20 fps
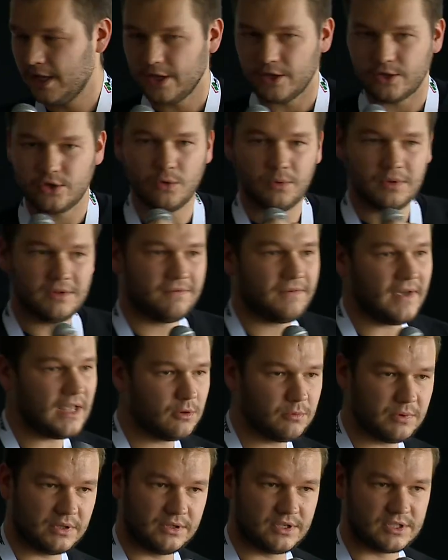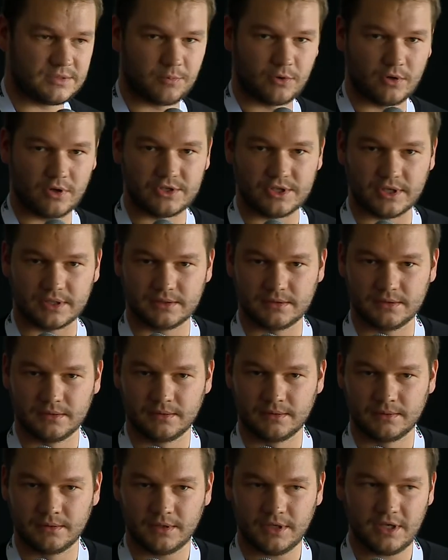you will fail with this project,
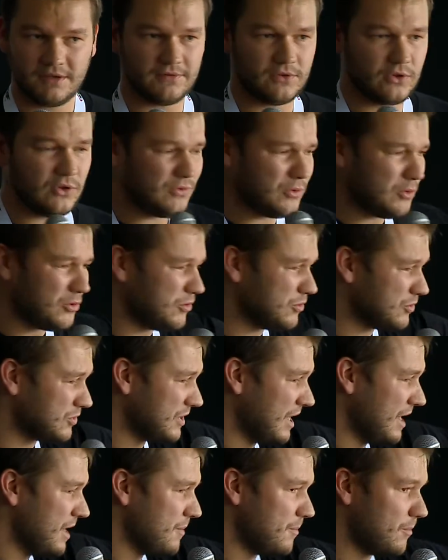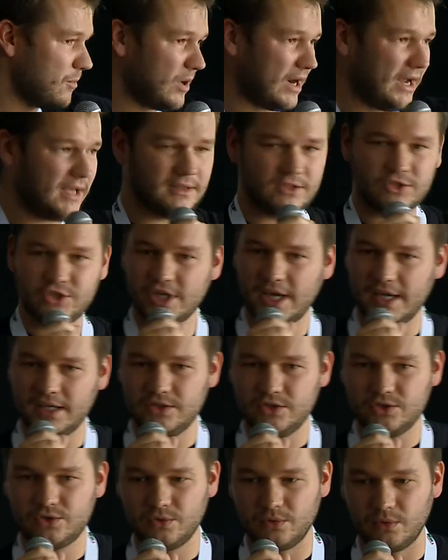even if you use brand
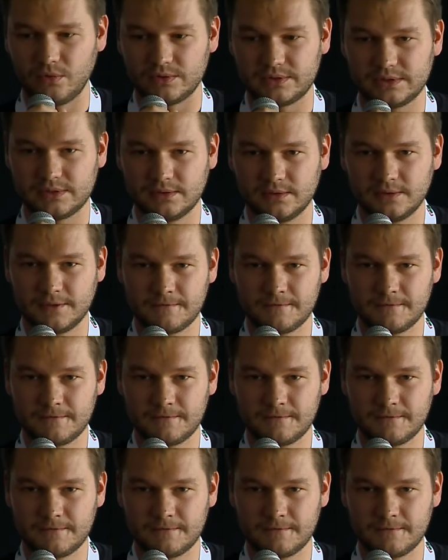shiny tools.